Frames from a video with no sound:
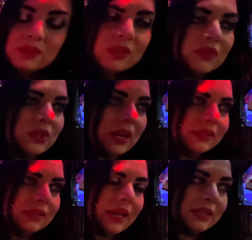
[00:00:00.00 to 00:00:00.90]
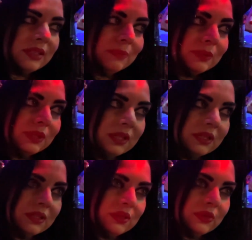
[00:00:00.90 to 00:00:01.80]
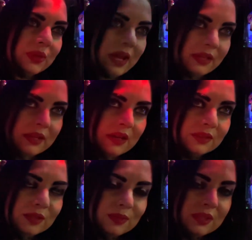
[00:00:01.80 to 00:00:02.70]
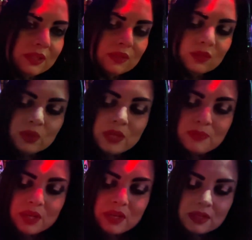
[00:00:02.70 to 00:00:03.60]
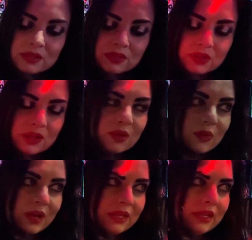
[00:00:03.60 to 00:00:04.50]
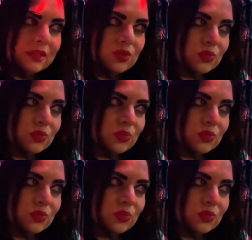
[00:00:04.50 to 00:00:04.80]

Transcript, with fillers: So if you guys like Dipstick and you like how Dipstick is creepy, you're going to want to get his